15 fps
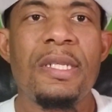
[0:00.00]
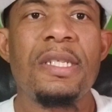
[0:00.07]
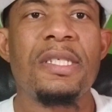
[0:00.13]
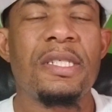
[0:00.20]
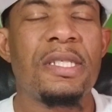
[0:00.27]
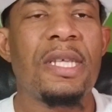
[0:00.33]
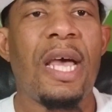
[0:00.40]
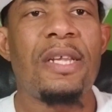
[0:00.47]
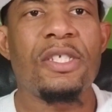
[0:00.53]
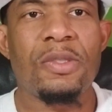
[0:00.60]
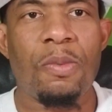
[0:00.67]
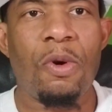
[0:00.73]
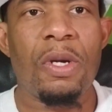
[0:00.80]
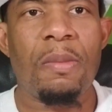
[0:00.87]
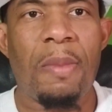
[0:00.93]
This is how the
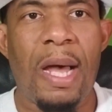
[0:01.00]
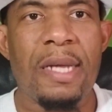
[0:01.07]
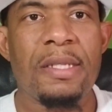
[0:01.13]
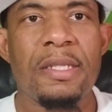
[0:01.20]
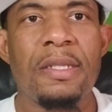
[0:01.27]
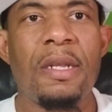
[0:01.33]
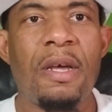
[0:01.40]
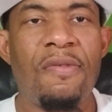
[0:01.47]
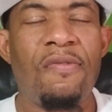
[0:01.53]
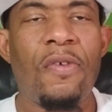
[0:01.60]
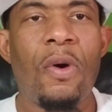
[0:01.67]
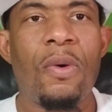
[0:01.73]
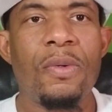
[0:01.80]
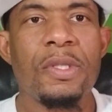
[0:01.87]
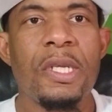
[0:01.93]
sport of boxing
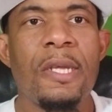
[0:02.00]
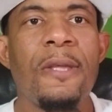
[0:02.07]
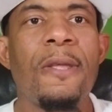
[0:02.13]
unfolds.